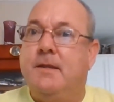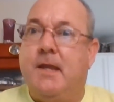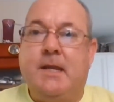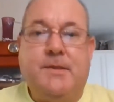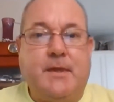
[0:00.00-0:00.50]

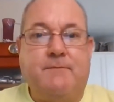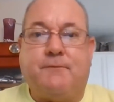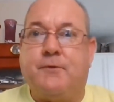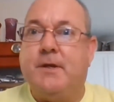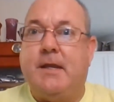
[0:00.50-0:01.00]
Anything
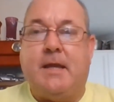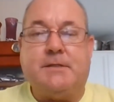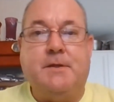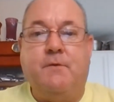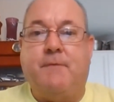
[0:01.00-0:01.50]
free
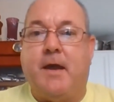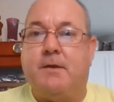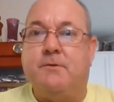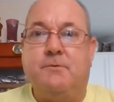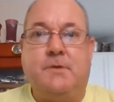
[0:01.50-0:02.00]
has no
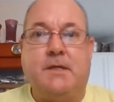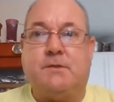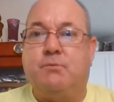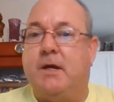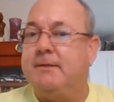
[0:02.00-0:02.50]
value.
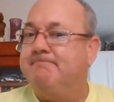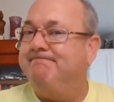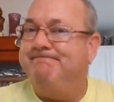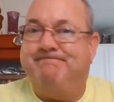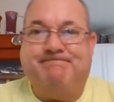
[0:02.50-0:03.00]
Guess what?
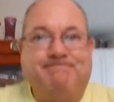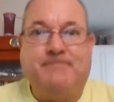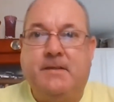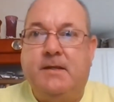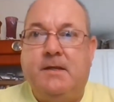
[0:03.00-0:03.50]

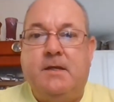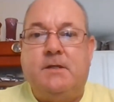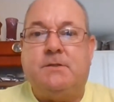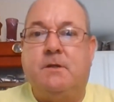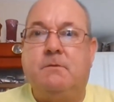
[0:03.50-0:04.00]

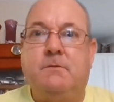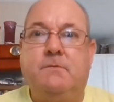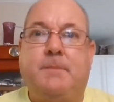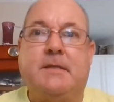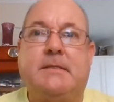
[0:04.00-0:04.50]
So
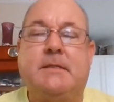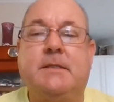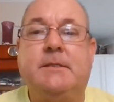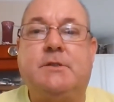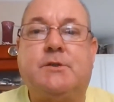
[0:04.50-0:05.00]
you
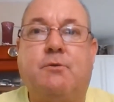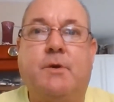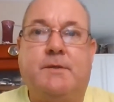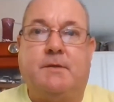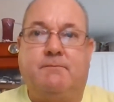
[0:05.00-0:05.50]
basically
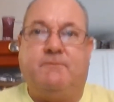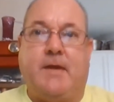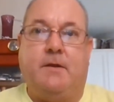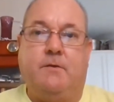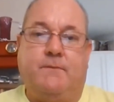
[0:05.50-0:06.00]
destroyed the
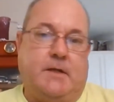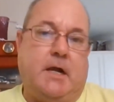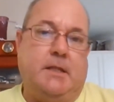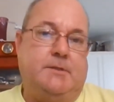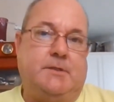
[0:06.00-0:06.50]
value of a
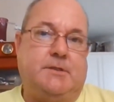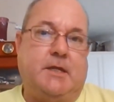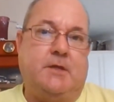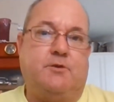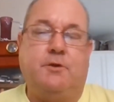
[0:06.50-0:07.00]
college
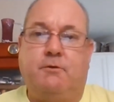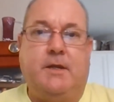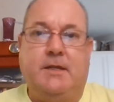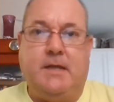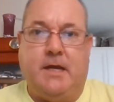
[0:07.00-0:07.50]
education or
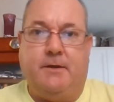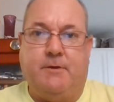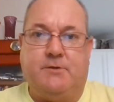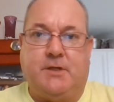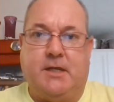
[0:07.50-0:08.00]
any higher
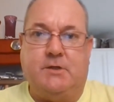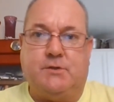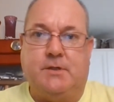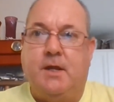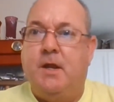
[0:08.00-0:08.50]

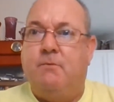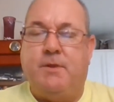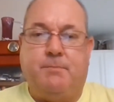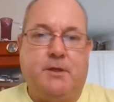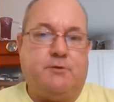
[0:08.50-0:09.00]
education,
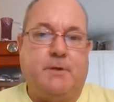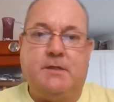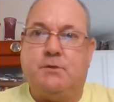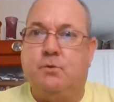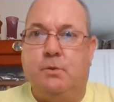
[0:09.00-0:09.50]
whether it be a
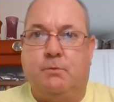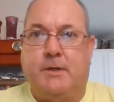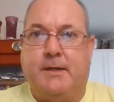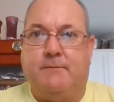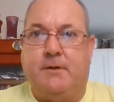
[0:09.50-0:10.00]
trade school or
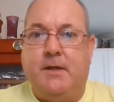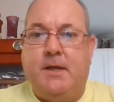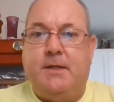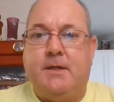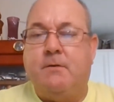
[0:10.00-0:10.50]
whatever.
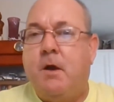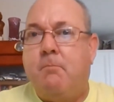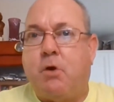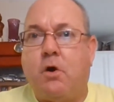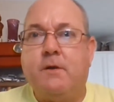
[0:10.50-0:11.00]

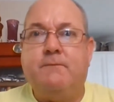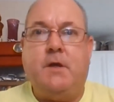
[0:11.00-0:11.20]
Part